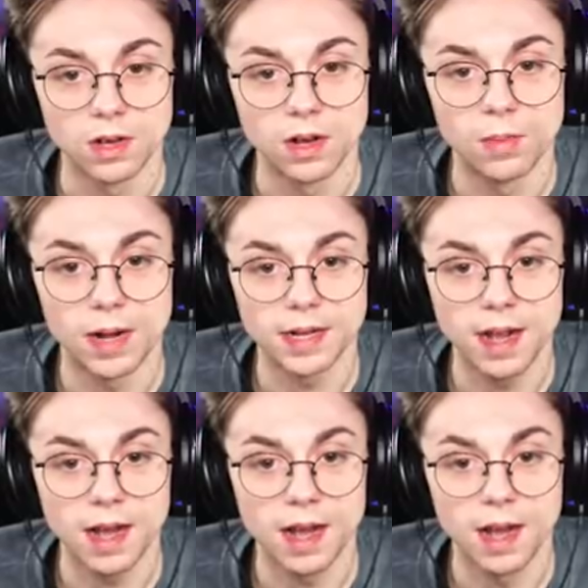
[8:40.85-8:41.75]
yeah. Oh my
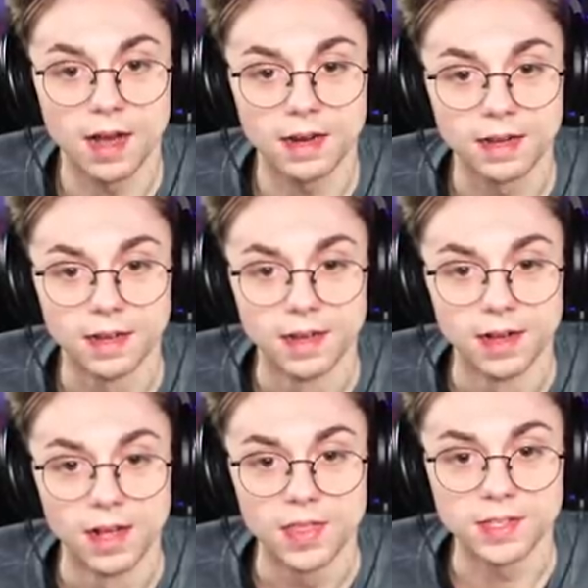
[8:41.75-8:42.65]
god.
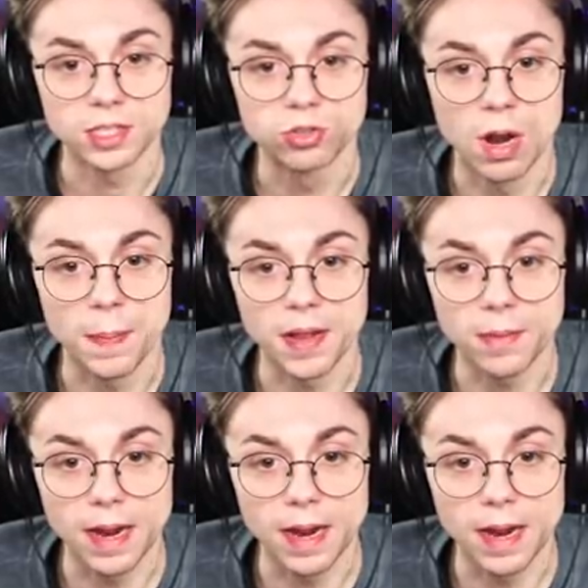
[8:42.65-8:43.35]
This is tripping me